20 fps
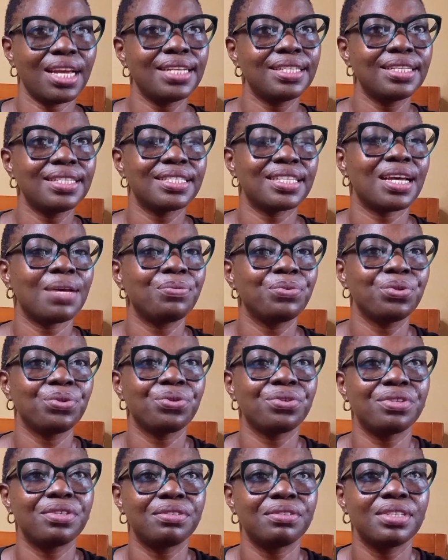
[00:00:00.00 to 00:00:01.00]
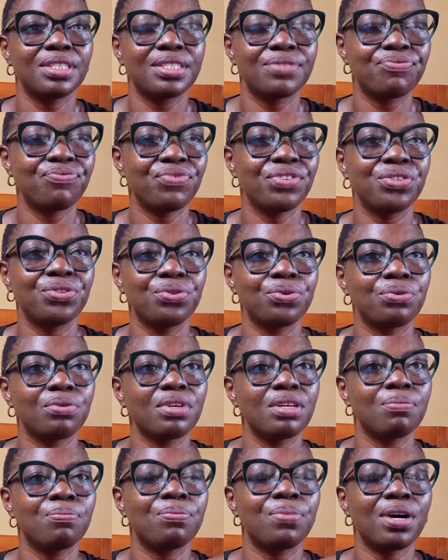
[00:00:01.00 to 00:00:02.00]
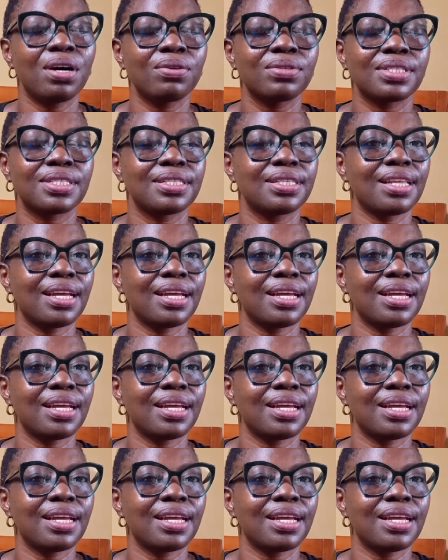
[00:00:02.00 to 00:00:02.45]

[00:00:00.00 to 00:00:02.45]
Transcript: anytime you create video about